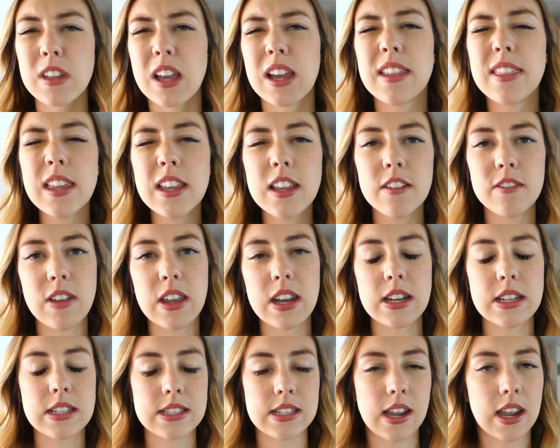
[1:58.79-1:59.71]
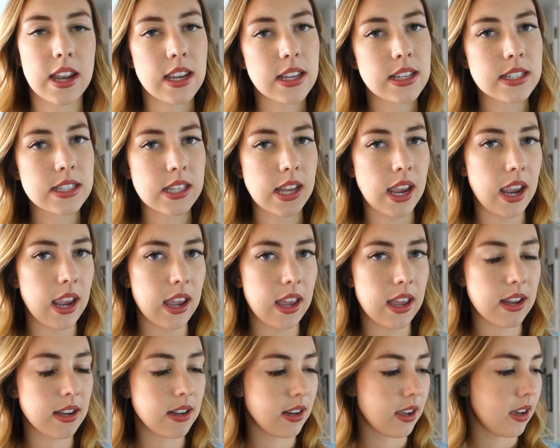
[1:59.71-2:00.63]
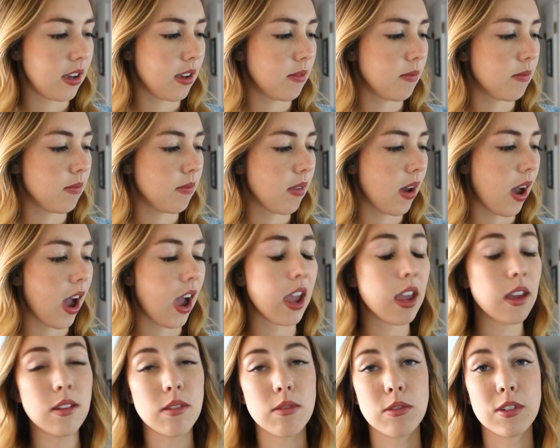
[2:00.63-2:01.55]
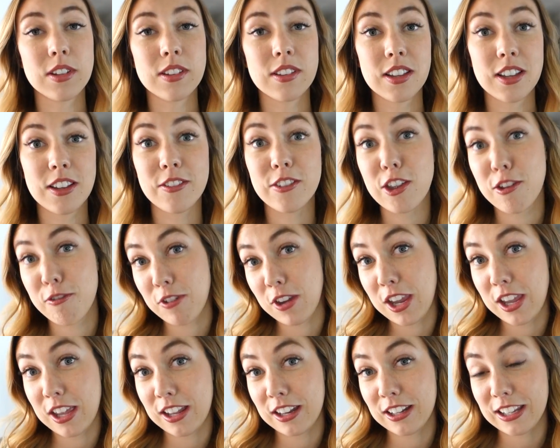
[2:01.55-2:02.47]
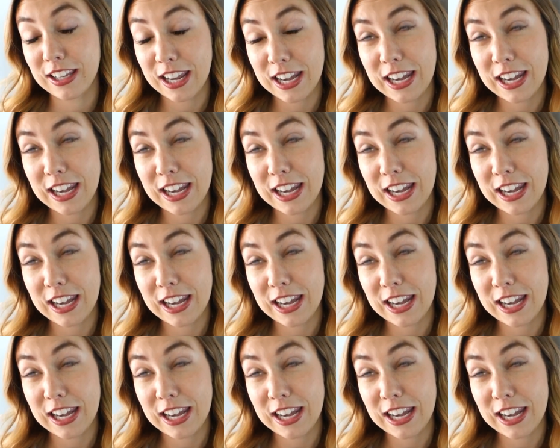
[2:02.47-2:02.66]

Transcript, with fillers: I think Aveda is nice and um, I would love giving it,